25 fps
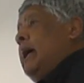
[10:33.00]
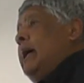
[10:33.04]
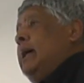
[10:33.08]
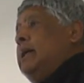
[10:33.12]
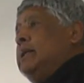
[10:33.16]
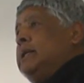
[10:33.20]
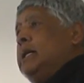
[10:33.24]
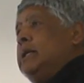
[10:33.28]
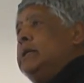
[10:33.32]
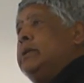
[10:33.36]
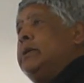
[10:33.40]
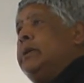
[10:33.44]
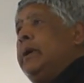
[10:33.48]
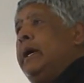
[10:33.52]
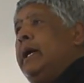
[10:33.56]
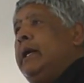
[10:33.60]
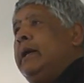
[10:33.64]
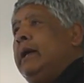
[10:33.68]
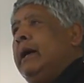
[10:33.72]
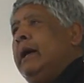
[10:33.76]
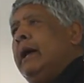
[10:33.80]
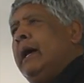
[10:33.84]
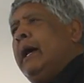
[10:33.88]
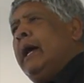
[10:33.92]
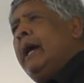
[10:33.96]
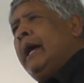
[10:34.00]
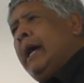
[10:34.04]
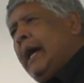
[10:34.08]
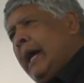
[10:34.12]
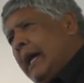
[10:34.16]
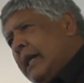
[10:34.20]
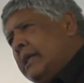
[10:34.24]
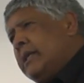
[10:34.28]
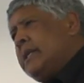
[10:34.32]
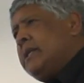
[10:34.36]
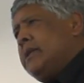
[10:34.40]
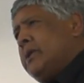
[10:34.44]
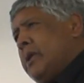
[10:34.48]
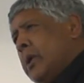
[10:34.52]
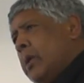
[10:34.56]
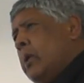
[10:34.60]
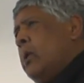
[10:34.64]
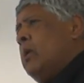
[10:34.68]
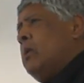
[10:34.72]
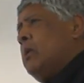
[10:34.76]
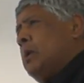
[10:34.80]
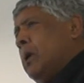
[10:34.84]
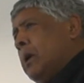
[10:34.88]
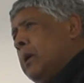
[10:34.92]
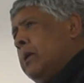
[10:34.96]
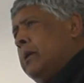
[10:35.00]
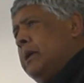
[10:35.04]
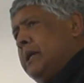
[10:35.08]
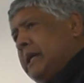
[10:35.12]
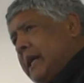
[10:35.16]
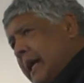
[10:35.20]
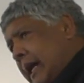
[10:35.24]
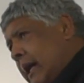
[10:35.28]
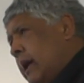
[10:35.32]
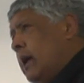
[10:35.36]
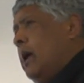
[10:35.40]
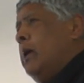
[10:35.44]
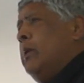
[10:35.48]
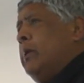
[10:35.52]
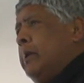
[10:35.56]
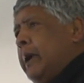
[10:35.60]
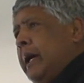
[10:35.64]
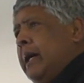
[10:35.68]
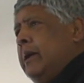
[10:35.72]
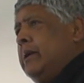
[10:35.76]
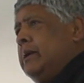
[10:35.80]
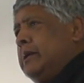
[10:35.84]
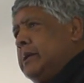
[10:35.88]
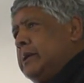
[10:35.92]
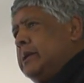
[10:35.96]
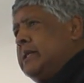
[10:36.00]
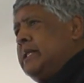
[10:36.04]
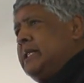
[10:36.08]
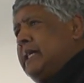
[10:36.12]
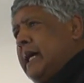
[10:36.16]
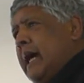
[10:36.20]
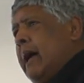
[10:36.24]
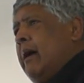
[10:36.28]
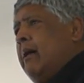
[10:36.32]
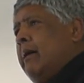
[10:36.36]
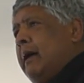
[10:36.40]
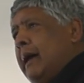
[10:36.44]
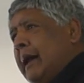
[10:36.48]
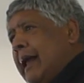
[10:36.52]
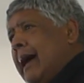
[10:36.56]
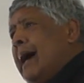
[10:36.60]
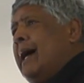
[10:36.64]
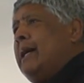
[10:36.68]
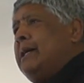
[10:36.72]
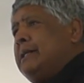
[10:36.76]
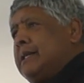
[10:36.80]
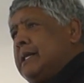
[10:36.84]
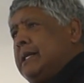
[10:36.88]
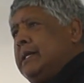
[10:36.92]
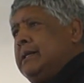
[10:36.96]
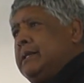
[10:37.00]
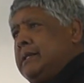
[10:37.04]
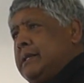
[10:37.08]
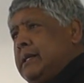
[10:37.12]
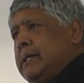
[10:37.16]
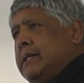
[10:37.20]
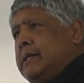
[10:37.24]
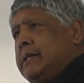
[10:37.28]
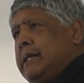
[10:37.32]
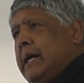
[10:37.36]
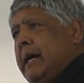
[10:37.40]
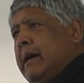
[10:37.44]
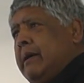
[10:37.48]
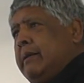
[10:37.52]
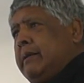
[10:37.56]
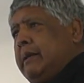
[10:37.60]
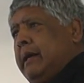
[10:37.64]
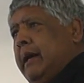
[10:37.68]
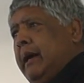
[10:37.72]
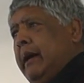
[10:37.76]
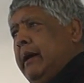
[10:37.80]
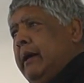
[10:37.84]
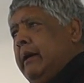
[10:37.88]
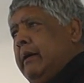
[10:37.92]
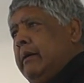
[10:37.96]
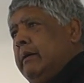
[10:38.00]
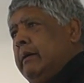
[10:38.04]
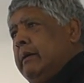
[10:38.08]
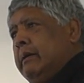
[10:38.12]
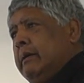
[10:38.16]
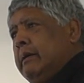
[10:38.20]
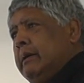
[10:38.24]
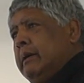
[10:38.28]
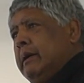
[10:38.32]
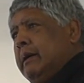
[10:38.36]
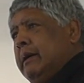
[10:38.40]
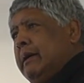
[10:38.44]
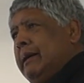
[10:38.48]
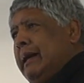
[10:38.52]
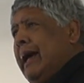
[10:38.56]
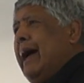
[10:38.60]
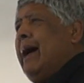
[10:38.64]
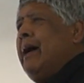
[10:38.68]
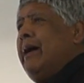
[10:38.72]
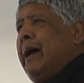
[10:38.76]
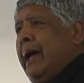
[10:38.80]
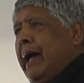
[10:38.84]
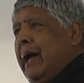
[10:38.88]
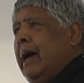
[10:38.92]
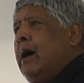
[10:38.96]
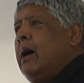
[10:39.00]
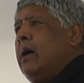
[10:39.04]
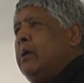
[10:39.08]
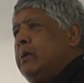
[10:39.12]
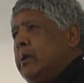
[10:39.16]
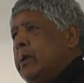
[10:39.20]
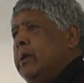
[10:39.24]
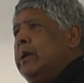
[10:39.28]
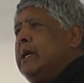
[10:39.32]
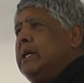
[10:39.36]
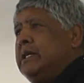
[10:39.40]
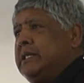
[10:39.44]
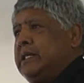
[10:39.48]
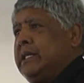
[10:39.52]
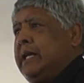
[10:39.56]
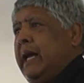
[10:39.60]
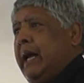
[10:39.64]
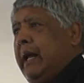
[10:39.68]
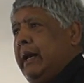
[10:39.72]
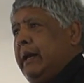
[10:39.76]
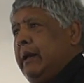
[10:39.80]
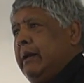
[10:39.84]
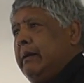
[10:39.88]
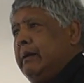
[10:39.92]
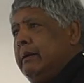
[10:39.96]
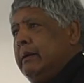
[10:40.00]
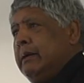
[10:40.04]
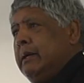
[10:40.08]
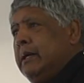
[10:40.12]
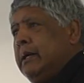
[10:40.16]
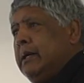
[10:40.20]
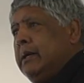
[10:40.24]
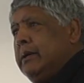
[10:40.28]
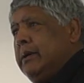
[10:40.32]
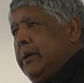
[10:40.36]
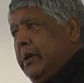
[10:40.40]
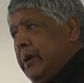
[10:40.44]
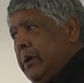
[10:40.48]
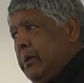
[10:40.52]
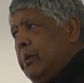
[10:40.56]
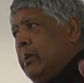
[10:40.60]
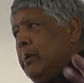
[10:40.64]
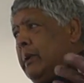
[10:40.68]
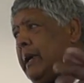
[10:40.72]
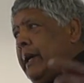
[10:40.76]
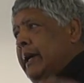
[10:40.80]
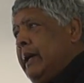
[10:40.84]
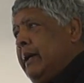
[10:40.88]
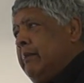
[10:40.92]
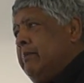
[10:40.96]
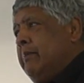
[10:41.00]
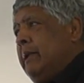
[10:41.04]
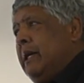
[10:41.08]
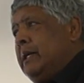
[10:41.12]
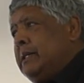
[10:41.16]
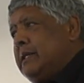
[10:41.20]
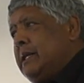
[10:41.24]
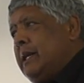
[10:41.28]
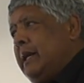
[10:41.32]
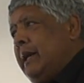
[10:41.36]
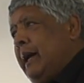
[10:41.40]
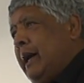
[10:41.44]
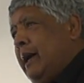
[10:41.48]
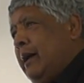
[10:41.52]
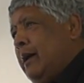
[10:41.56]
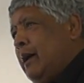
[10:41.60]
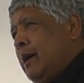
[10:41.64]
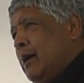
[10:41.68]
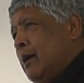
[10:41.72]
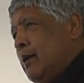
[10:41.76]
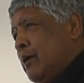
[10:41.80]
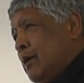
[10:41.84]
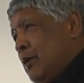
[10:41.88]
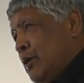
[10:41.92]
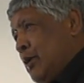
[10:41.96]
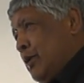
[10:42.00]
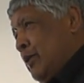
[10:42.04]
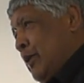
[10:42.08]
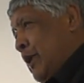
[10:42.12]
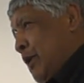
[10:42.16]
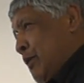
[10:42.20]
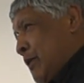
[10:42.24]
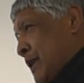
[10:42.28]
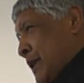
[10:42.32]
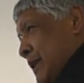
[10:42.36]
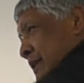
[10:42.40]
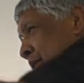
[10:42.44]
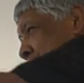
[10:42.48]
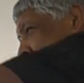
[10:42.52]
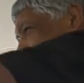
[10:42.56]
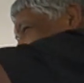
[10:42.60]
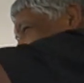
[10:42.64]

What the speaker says: Keys is doing. He's still continuing to sell licenses out there. Yeah, how good is that? Do you want him as a leader, or do we want